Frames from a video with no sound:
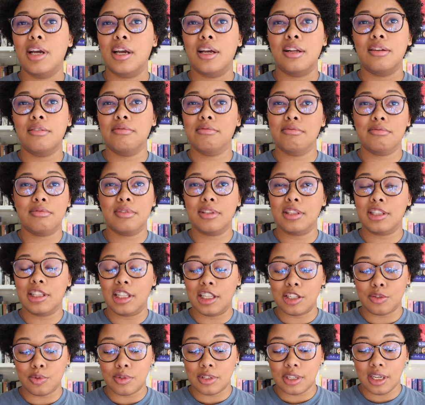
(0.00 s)
and
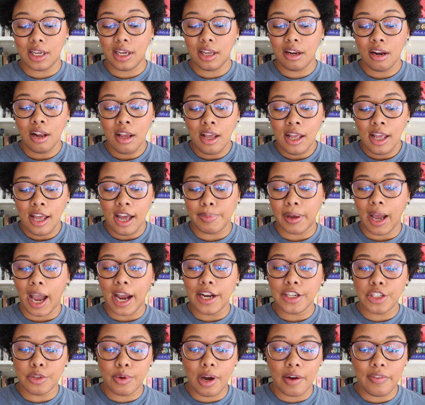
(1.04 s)
this was it. But
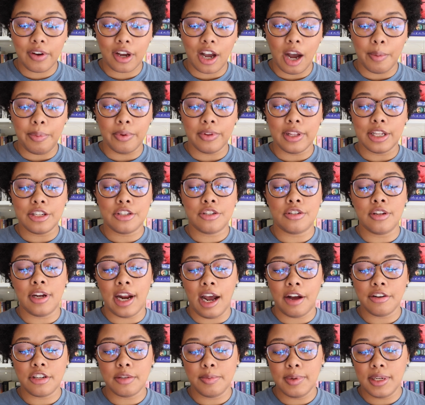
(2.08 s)
I do have a couple that stood
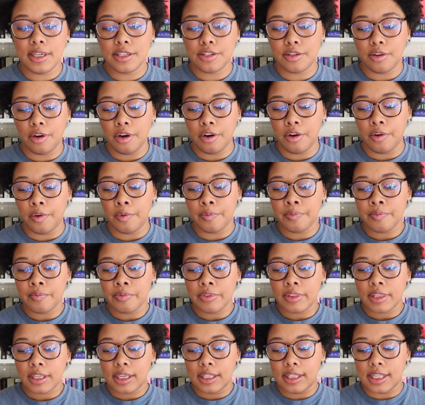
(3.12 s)
out to me. So
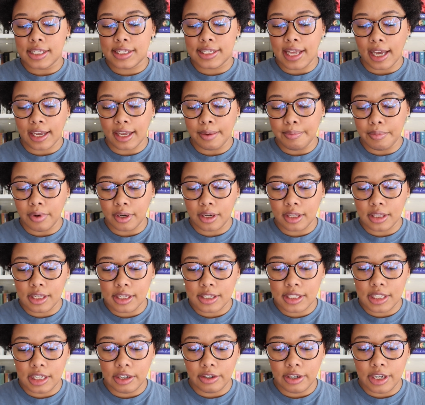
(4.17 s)
the second book in
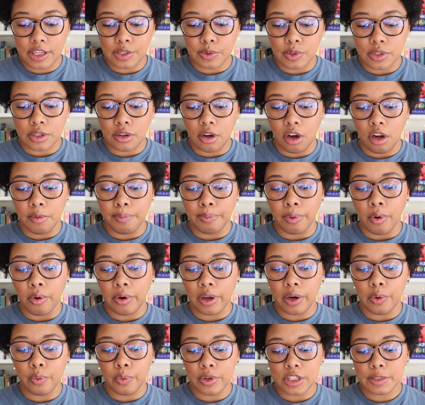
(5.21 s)
this series was called
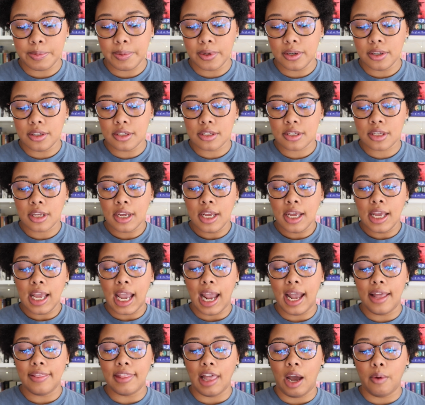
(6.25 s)
Broken Whispers,
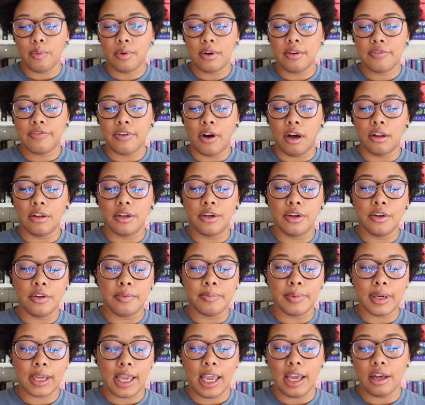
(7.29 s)
and that one followed
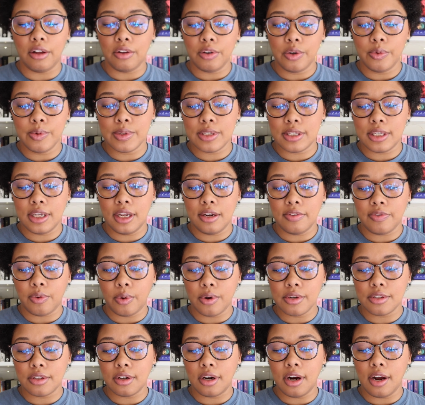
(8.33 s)
Mikhail, who was the
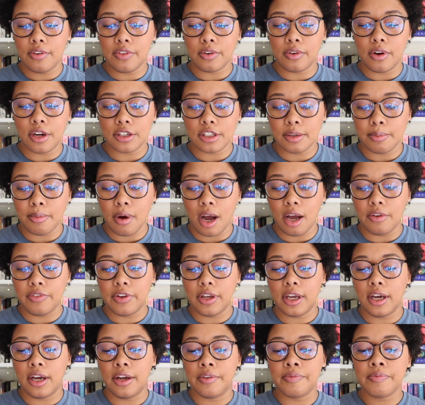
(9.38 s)
enforcer of the Russian
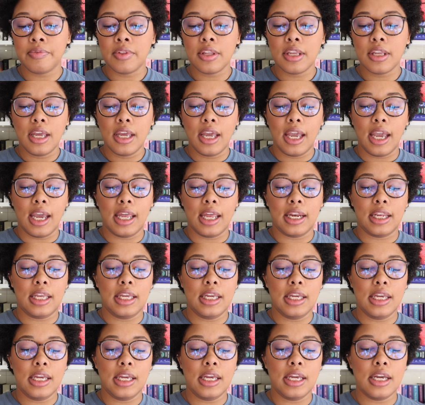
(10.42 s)
Mafia, and
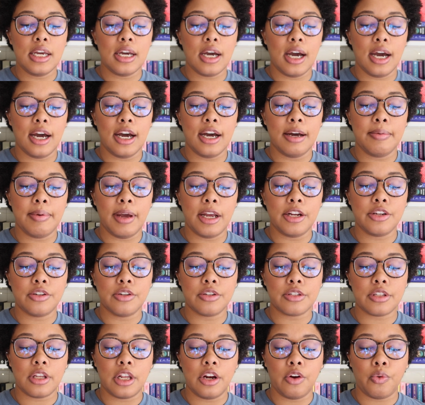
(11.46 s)
he
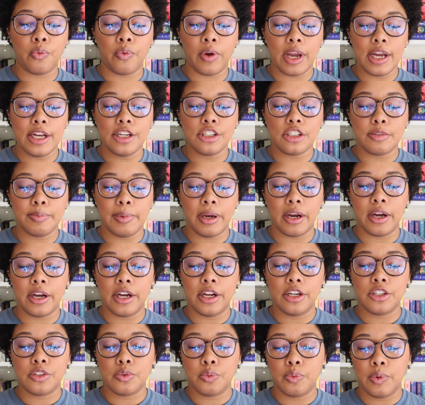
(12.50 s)
enters an arranged
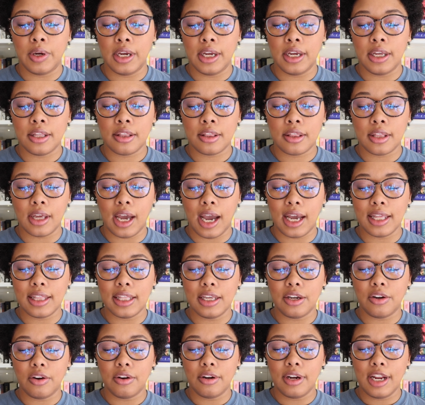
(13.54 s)
marriage with, I
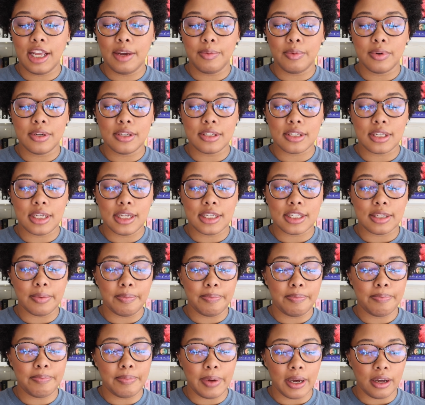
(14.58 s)
think her name was
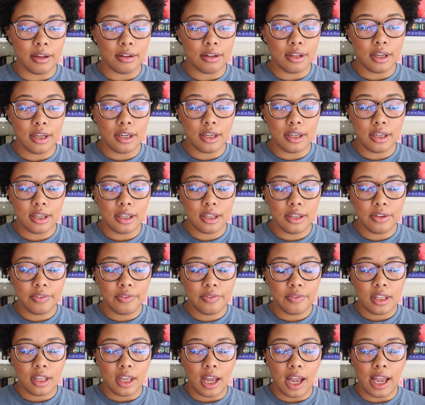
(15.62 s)
Isabella.
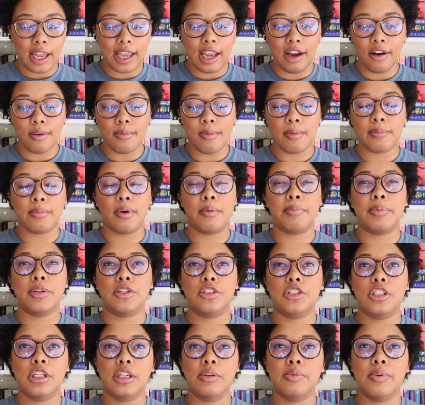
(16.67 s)
I can't remember, but
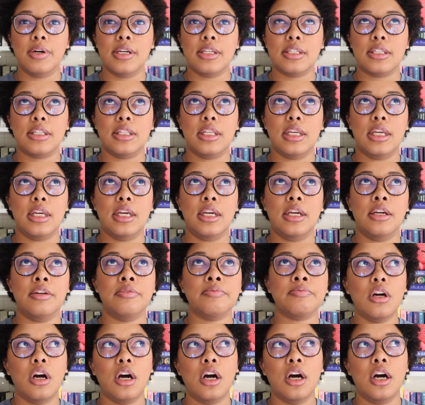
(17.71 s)
she was the
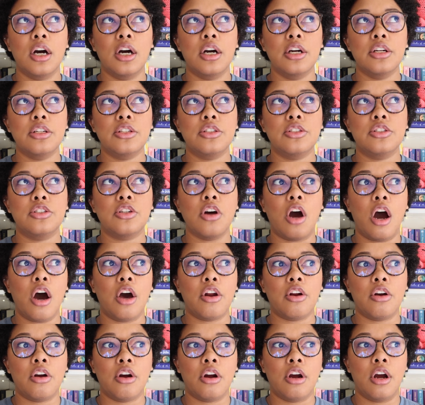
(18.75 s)

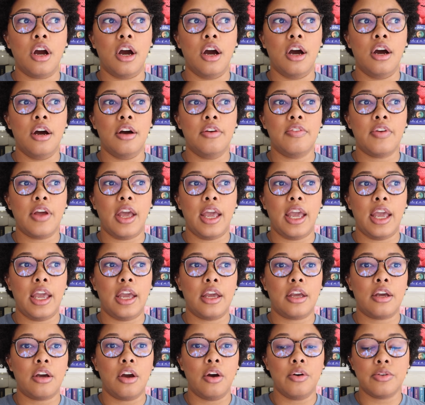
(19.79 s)
daughter of
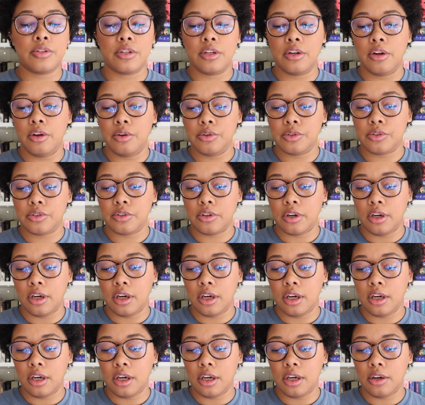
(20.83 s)
a Cosa
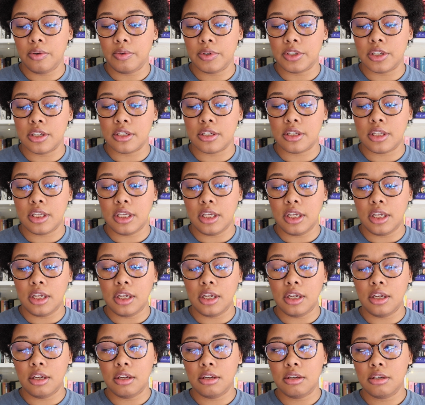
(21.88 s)
Nostra, which is
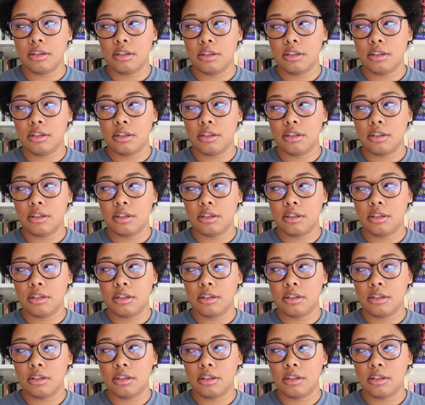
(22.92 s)
the